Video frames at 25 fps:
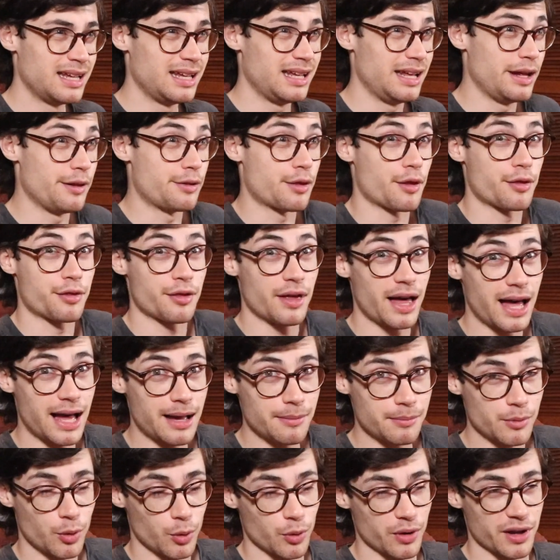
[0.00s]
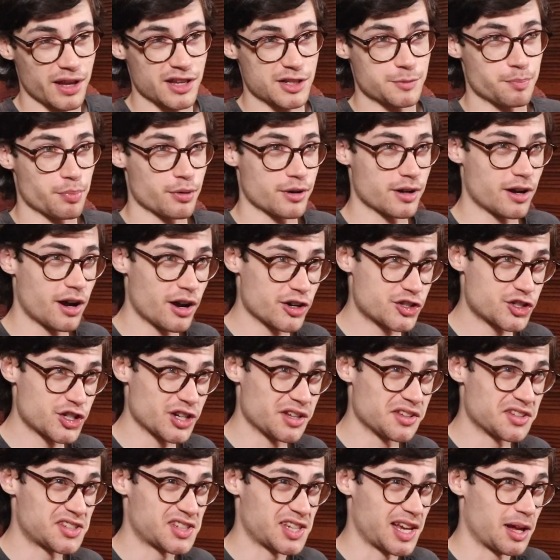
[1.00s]
Either that or his
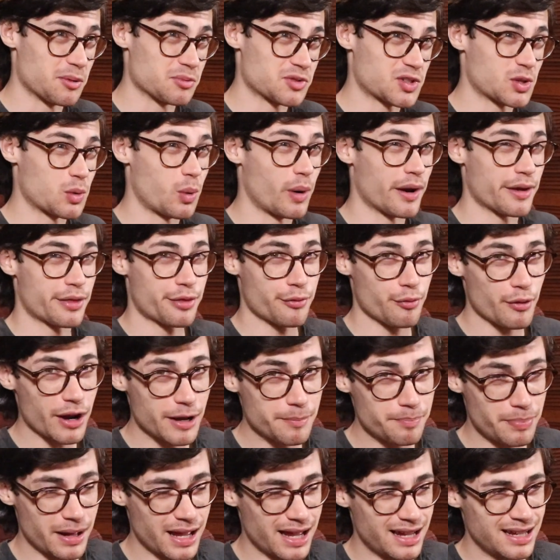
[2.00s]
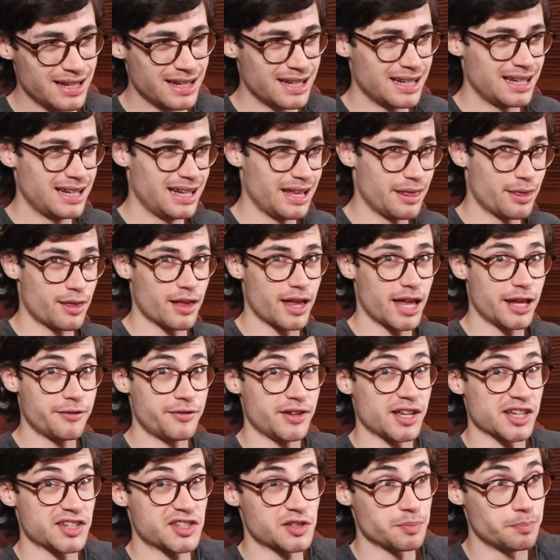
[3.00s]
production sounds quite threadbare in the
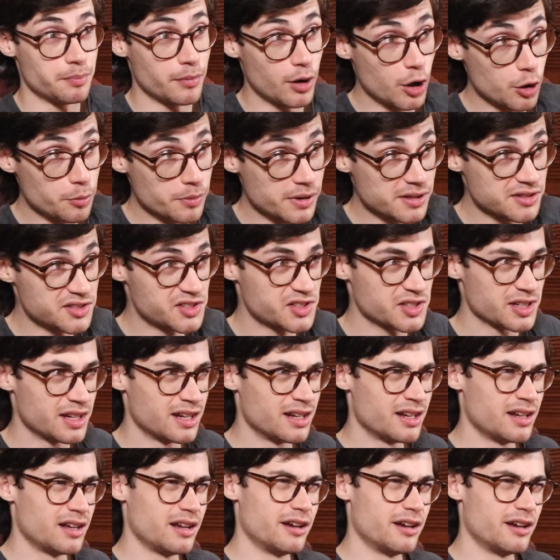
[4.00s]
heaviest moments.